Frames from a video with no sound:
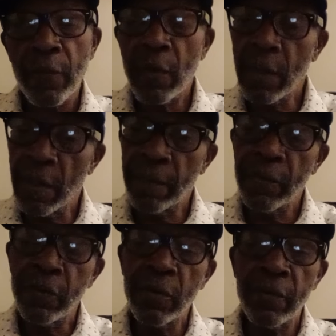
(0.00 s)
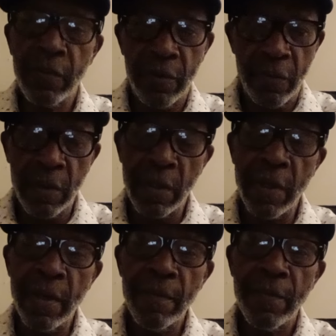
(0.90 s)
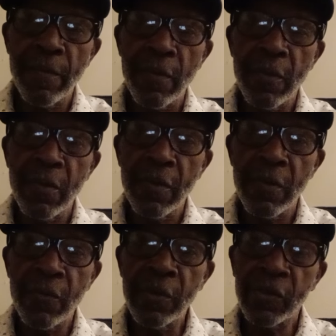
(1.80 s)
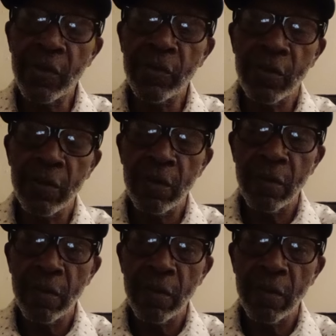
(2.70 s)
Look it up. You look it up. Research it.